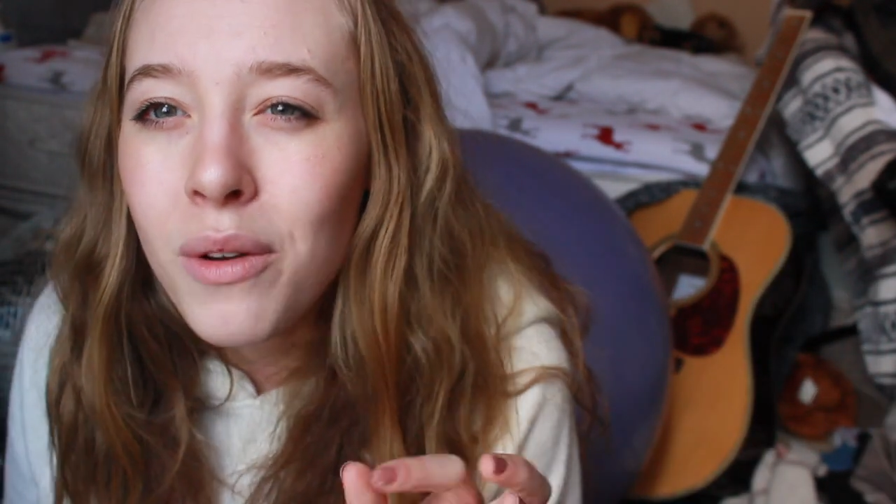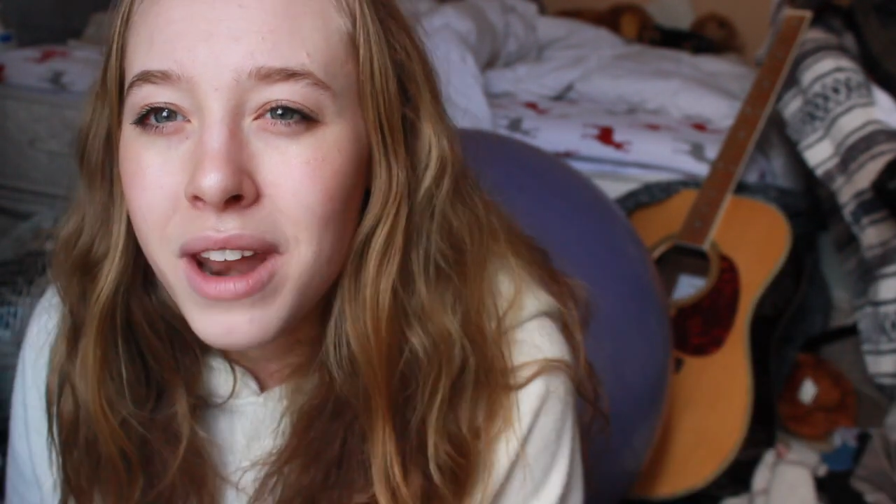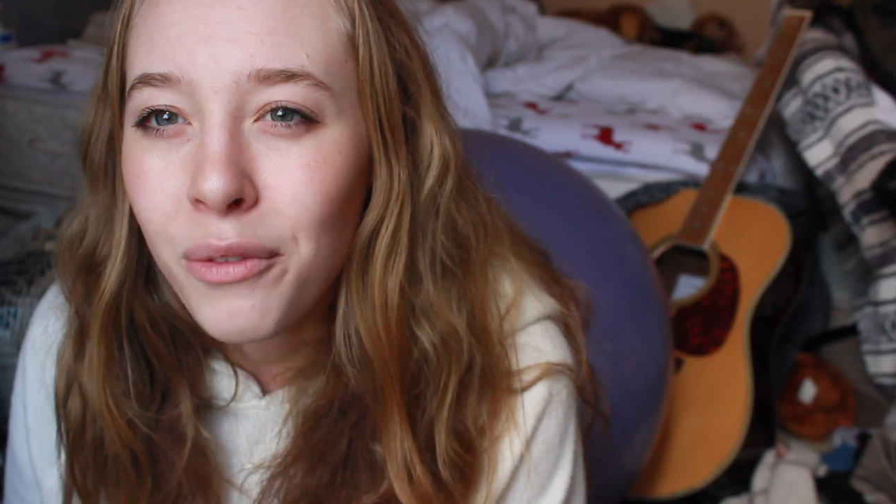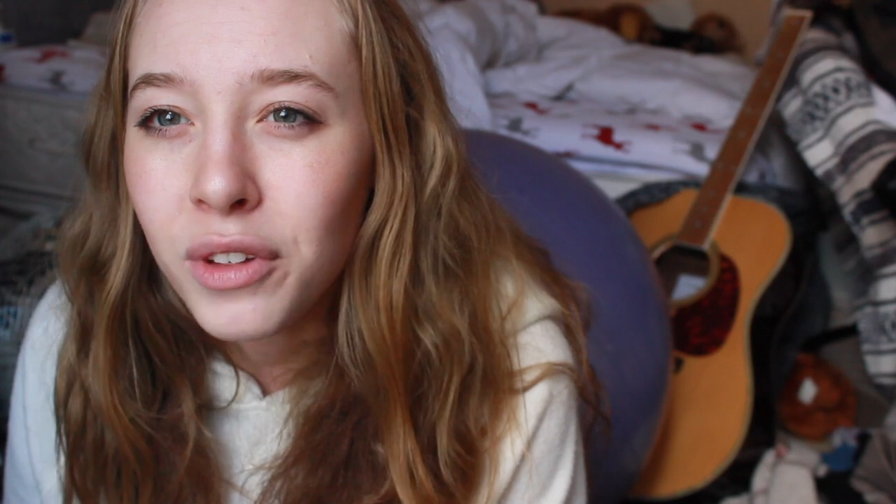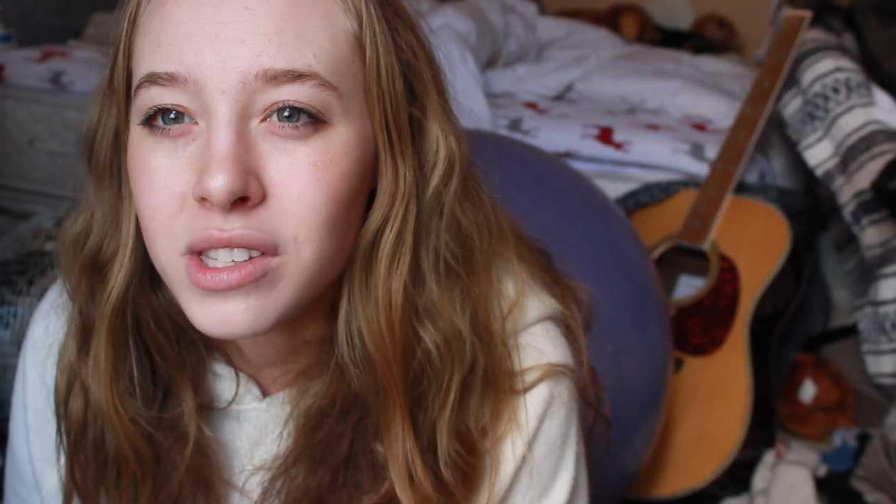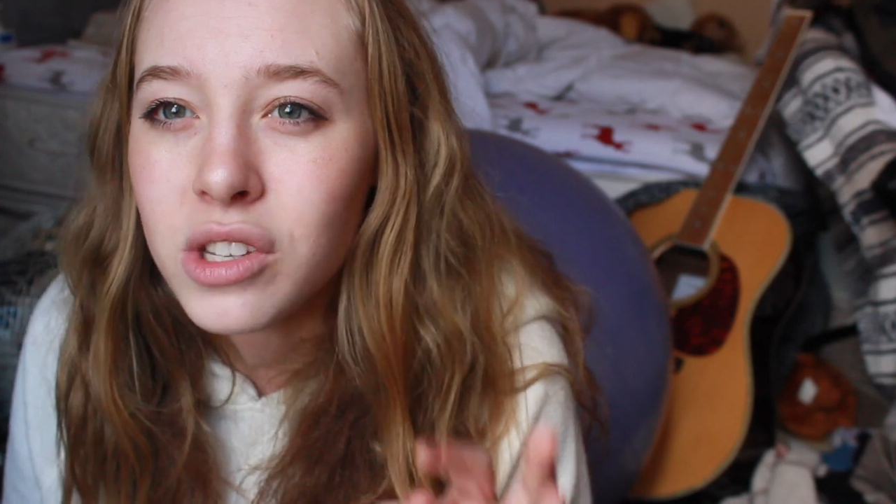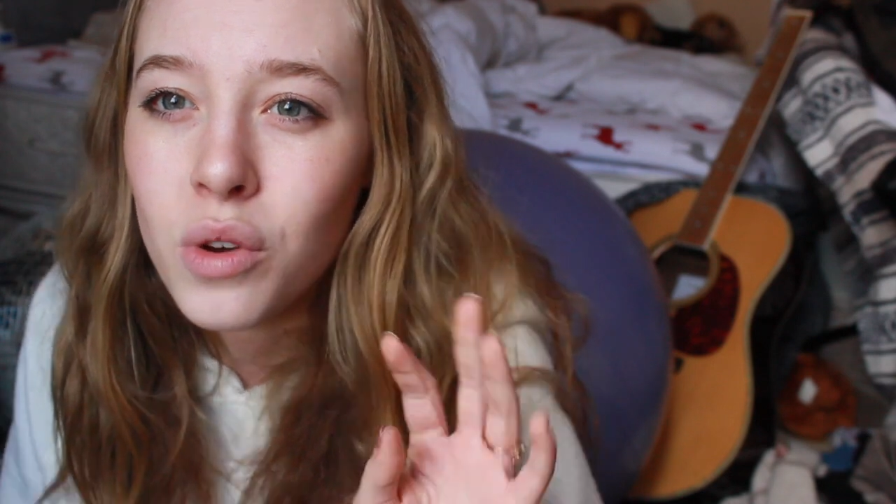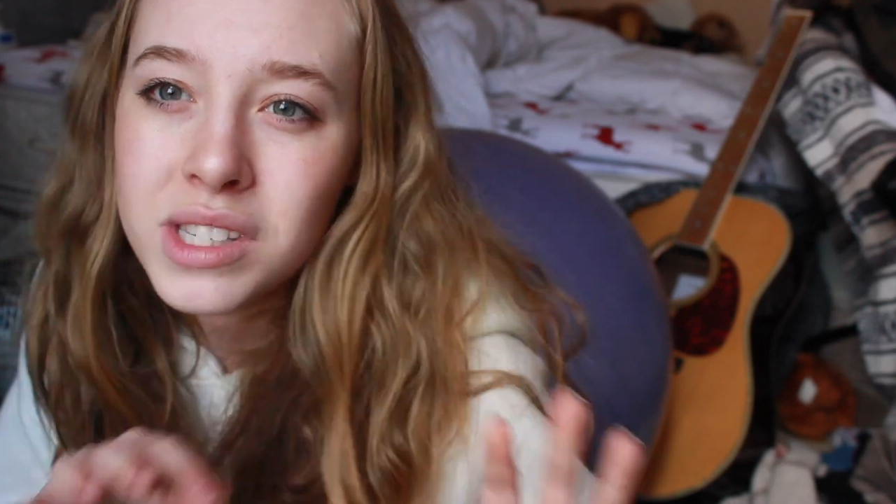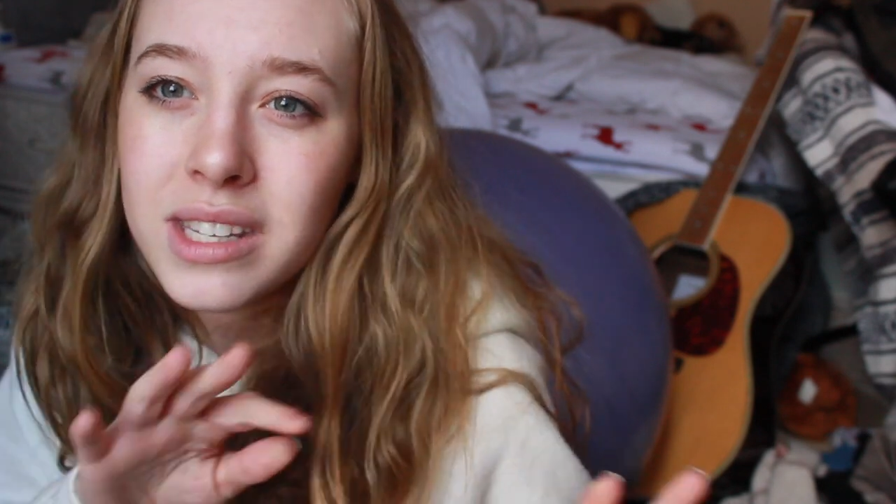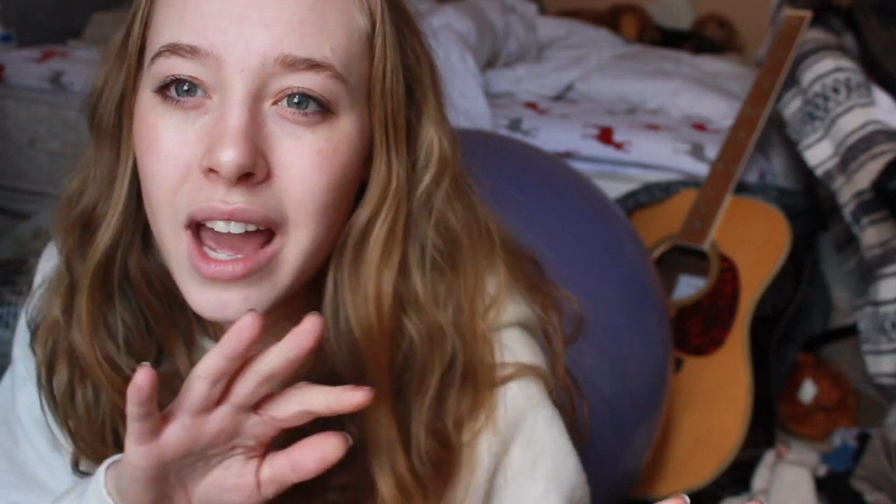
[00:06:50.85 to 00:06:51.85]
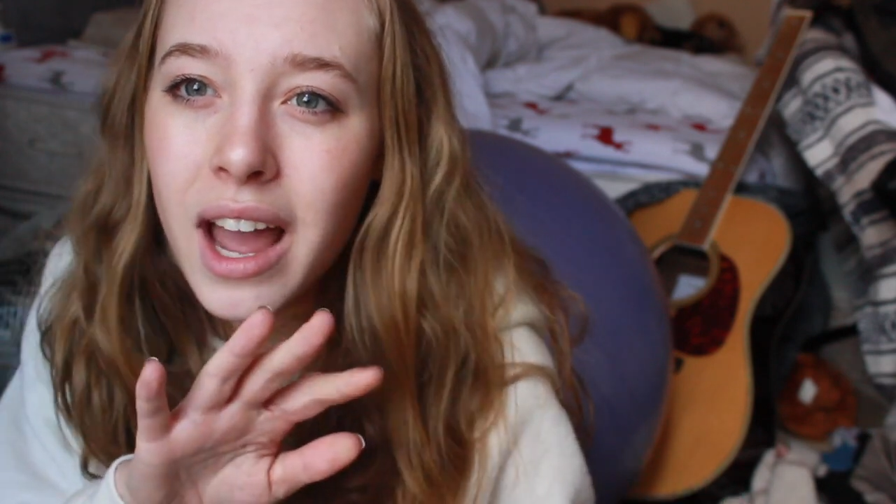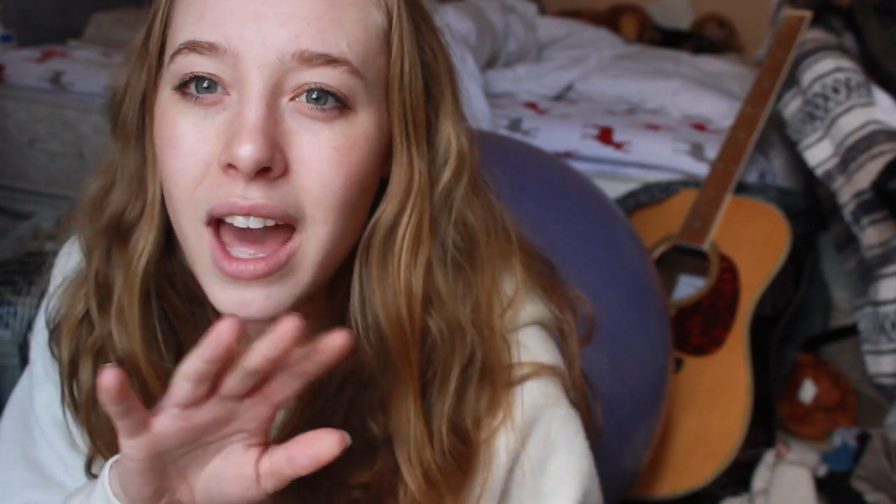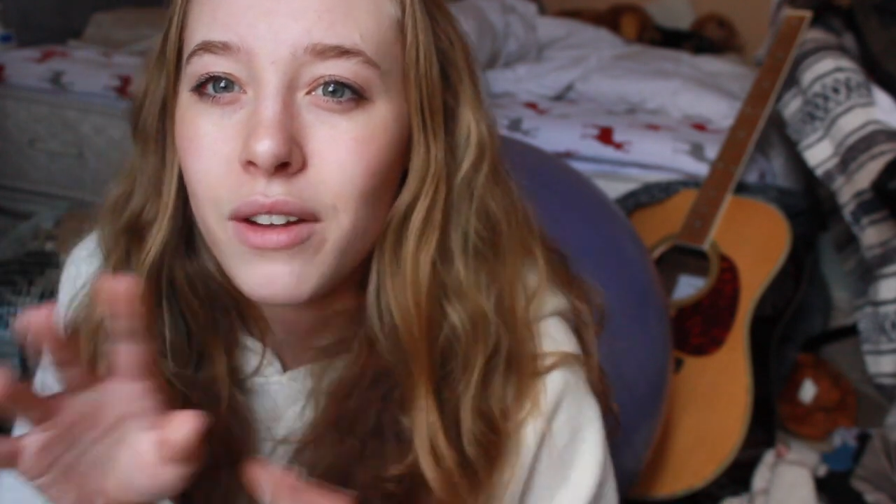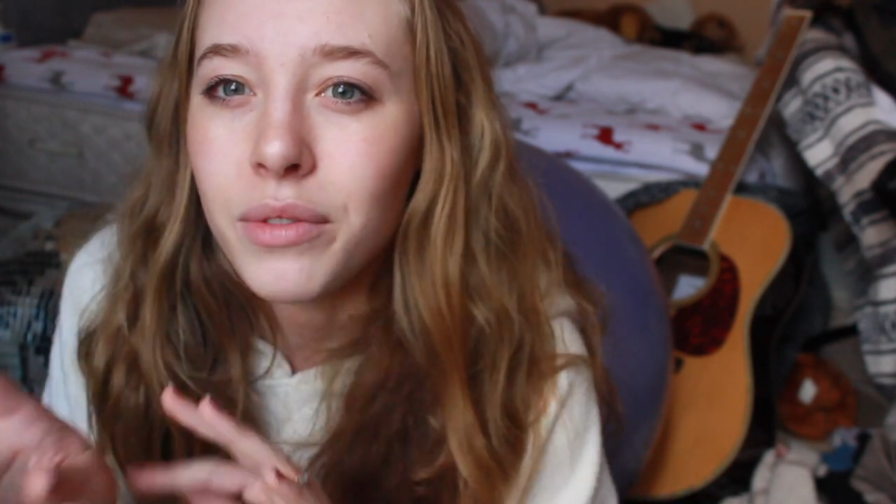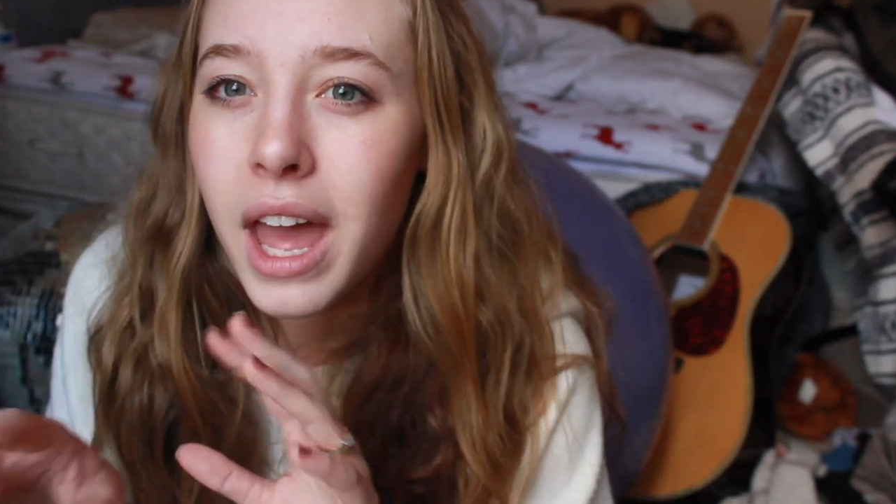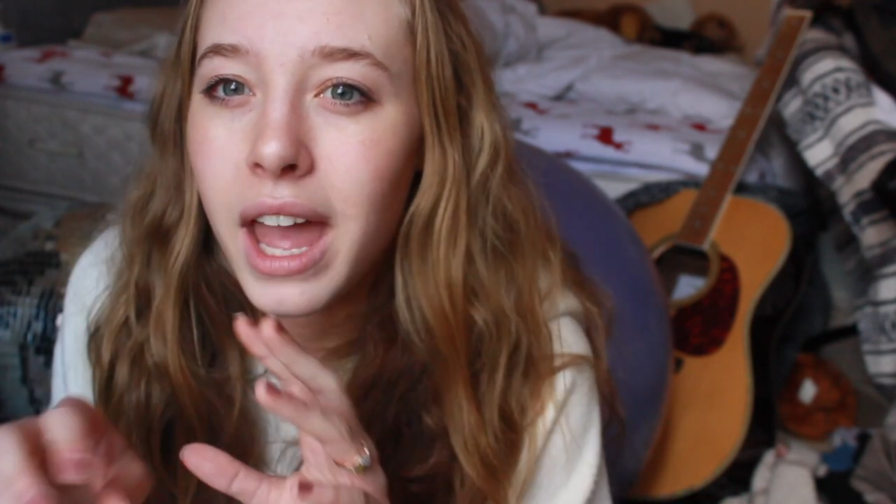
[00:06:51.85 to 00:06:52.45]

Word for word: how Netflix goes to that kind of